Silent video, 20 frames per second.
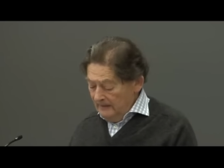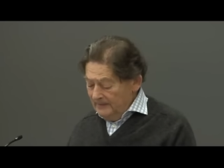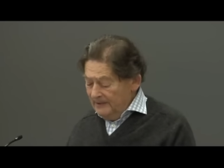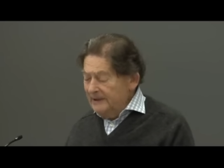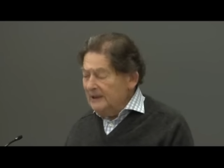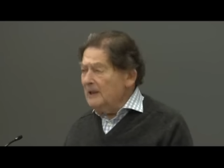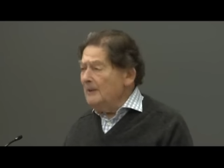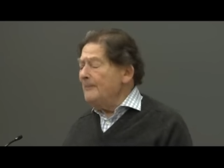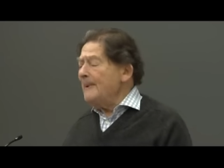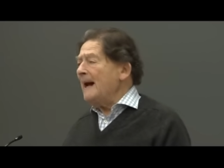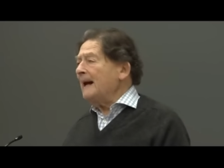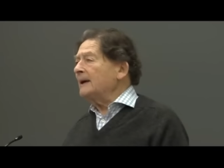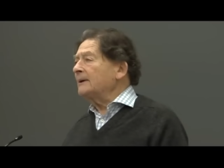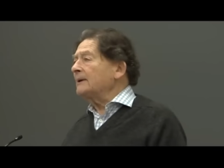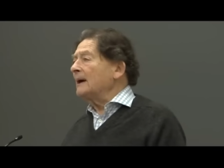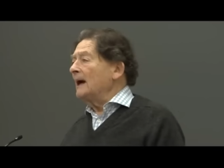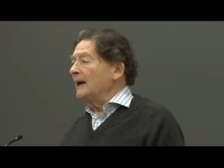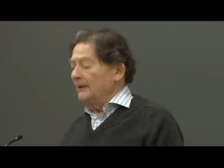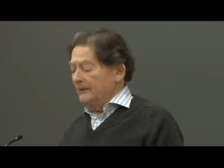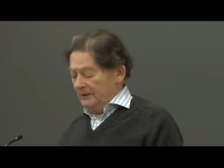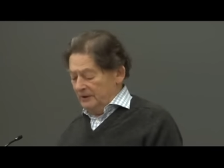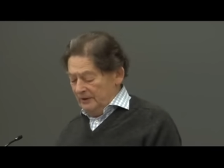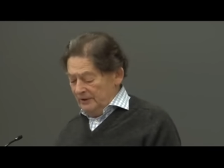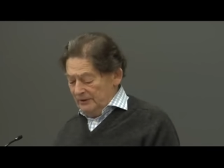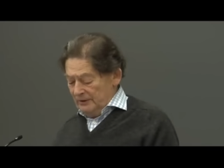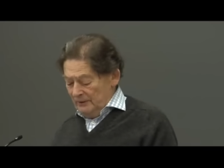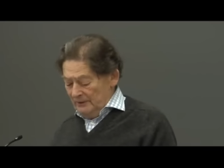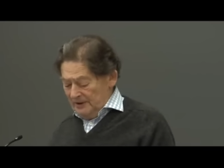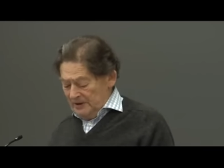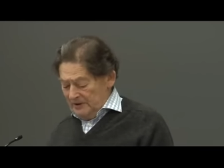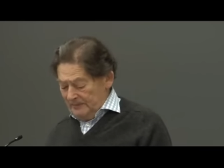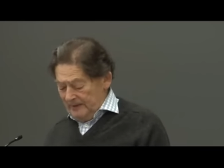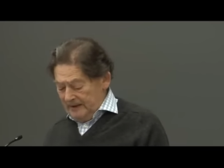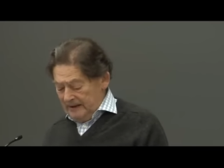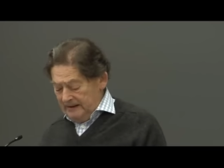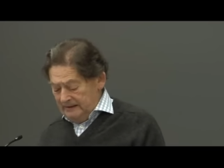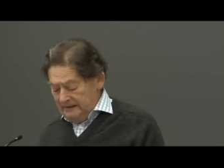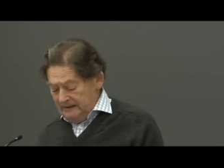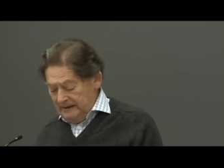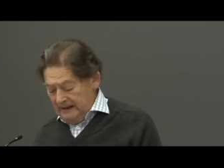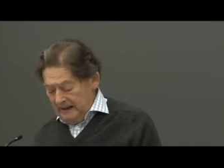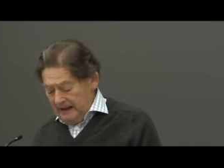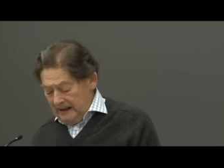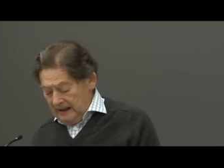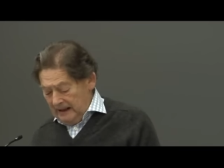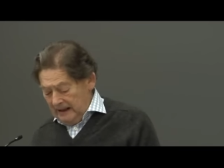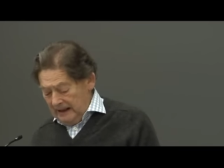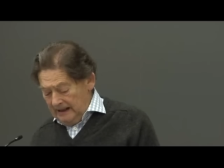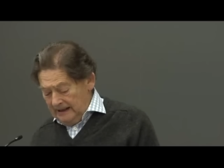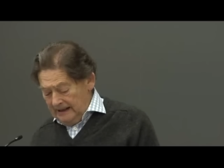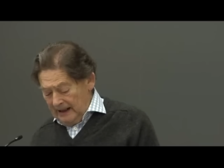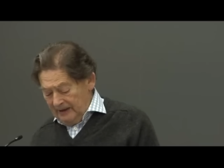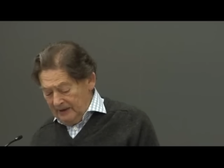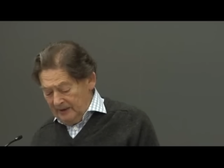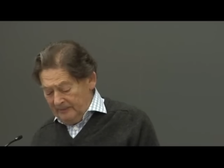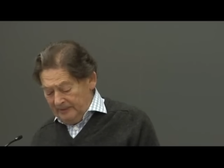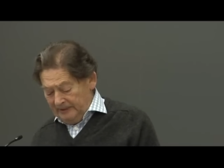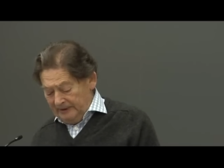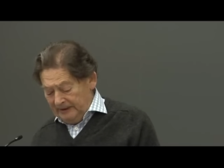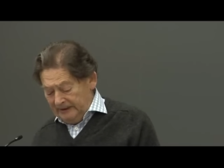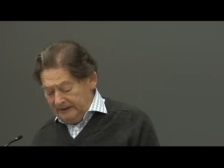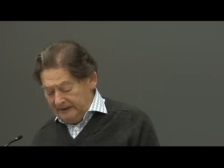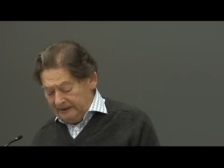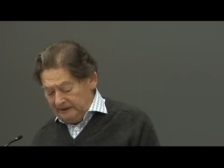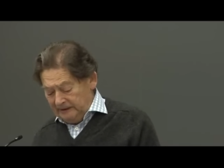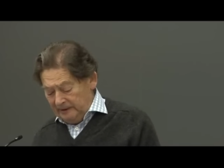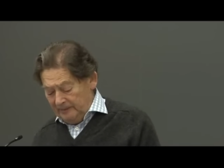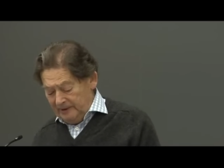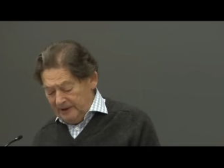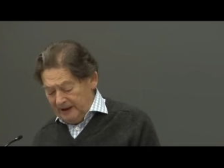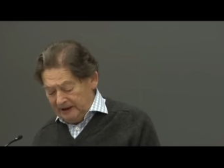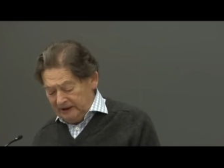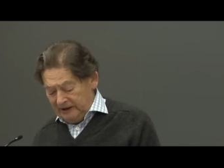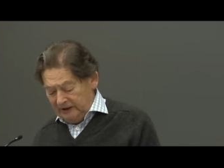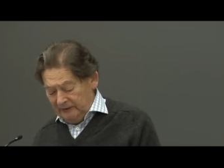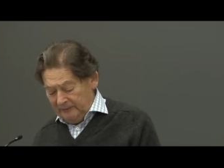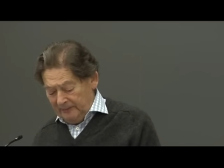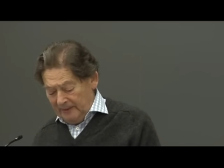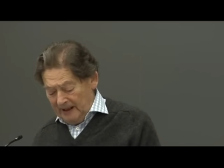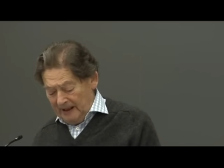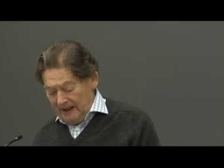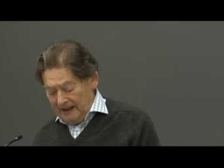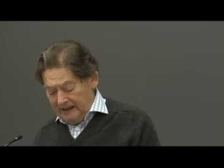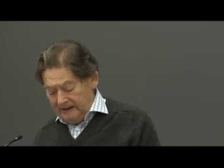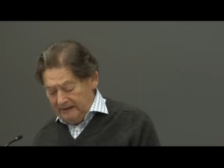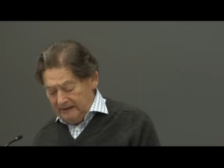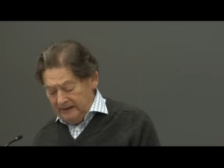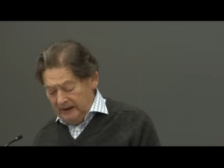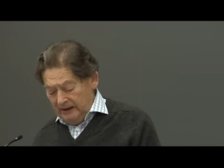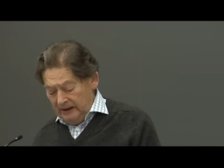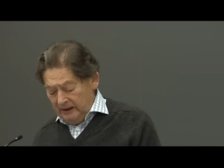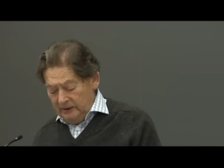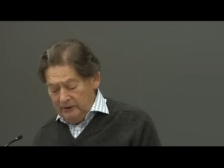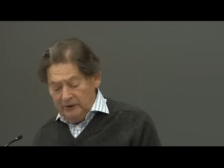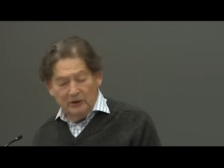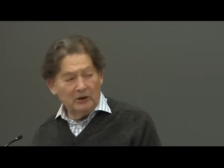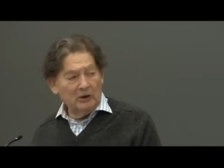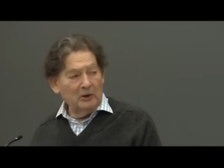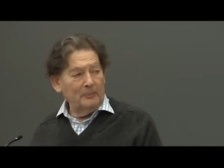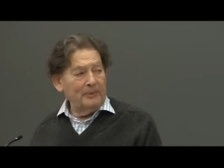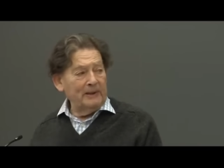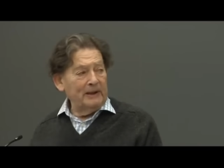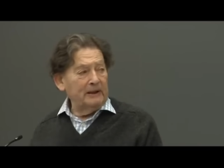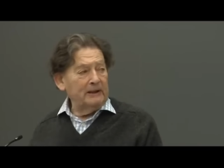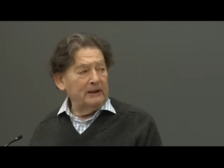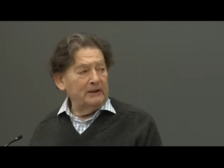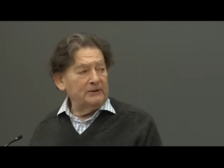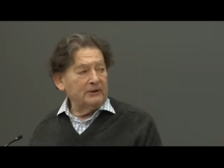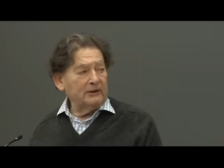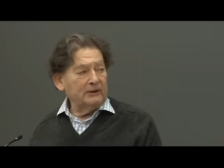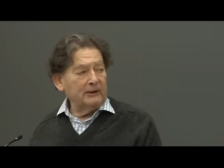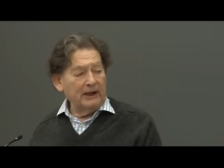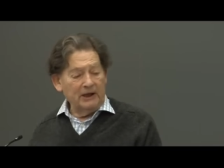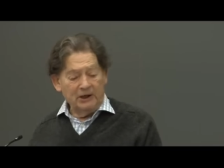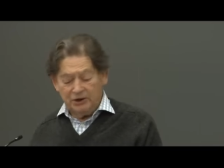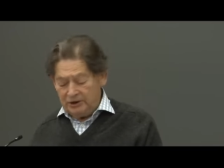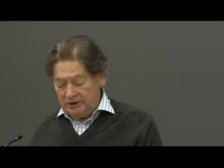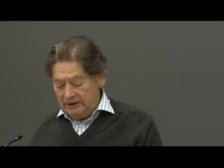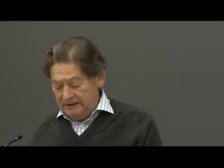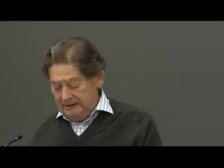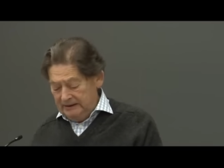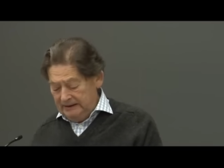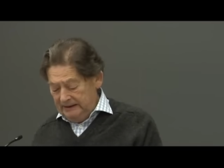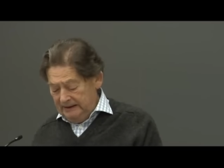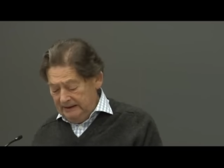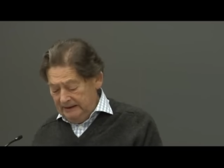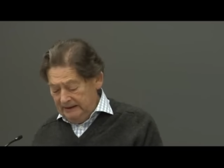But in the background, there has always been another political objective behind European integration,